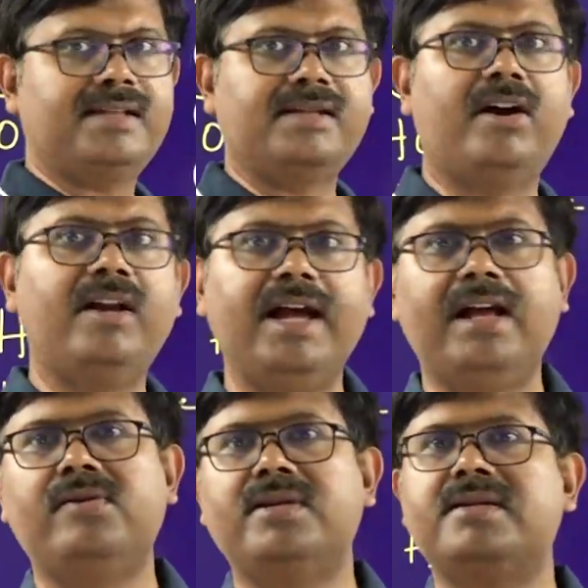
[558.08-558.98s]
Yes, all
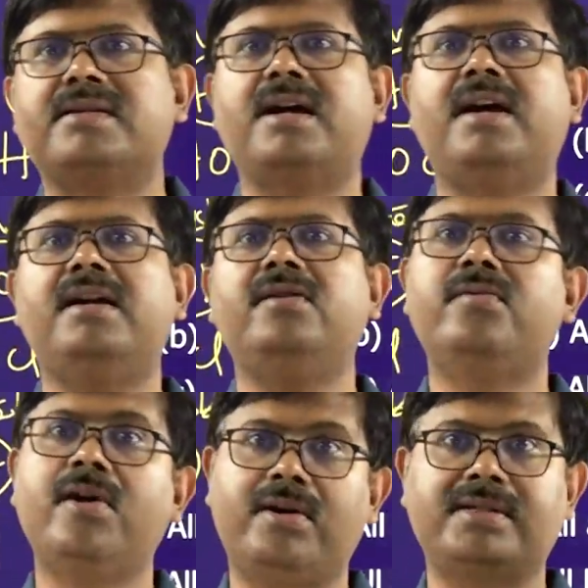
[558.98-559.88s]
halogens are
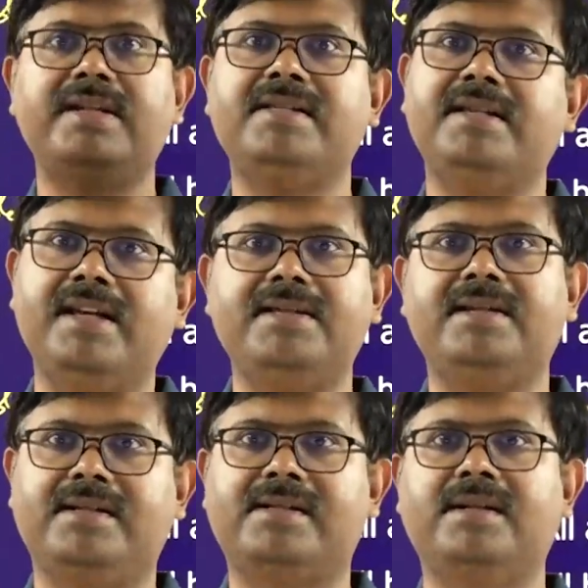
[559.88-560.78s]
good oxidizing
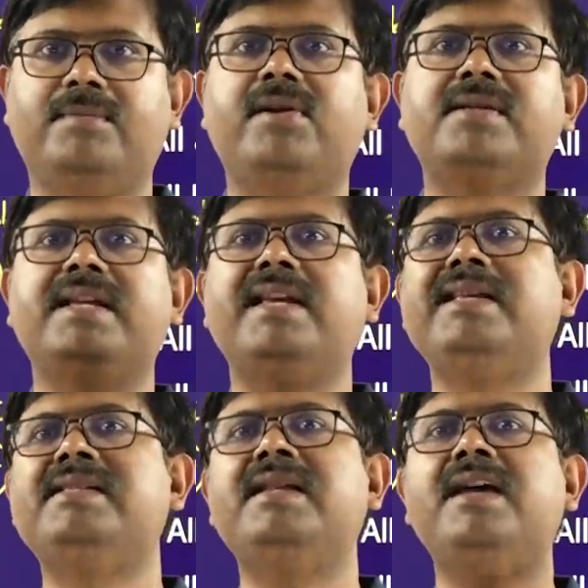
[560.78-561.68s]
agents because they
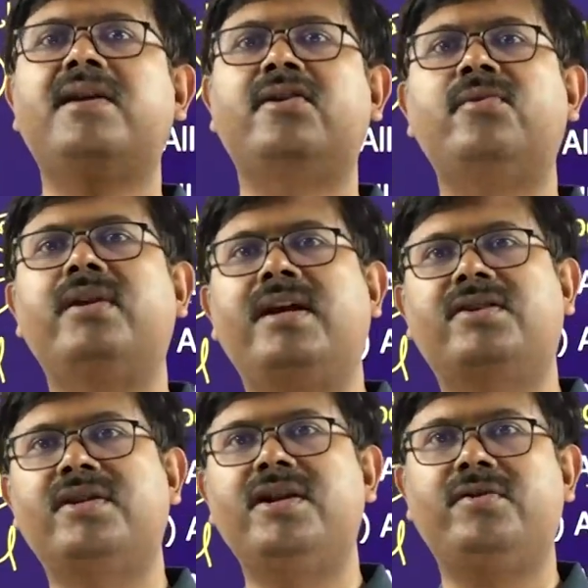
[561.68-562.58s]
easily undergo
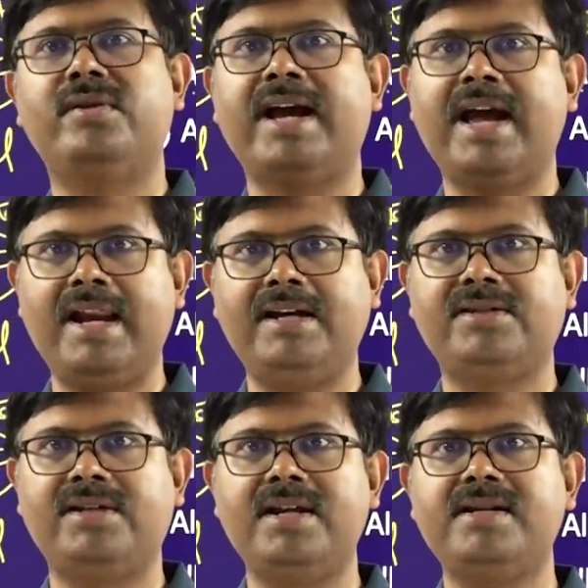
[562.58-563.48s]
reduction into the halide
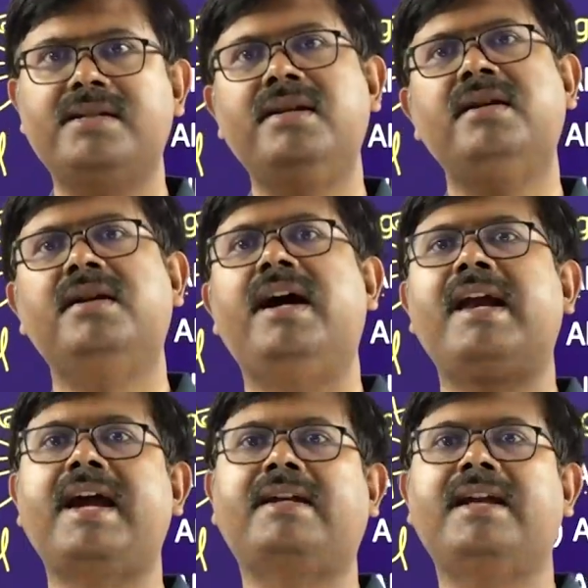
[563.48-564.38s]
states and
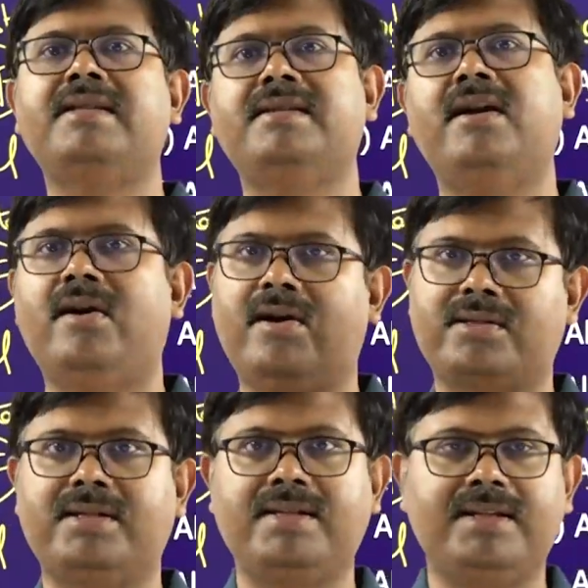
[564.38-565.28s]
act as
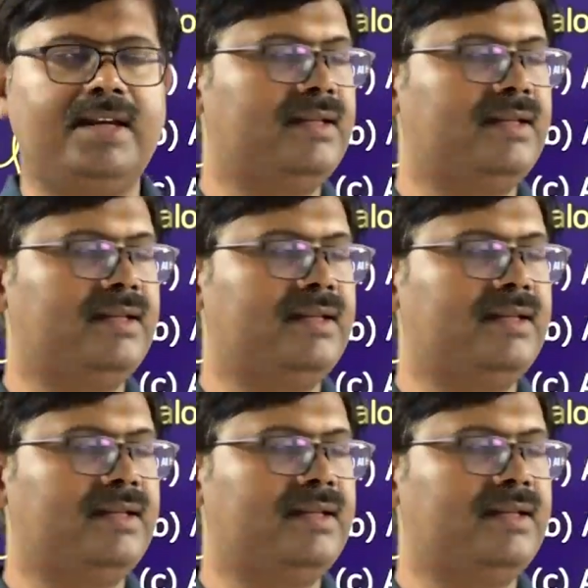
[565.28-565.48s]
oxidizing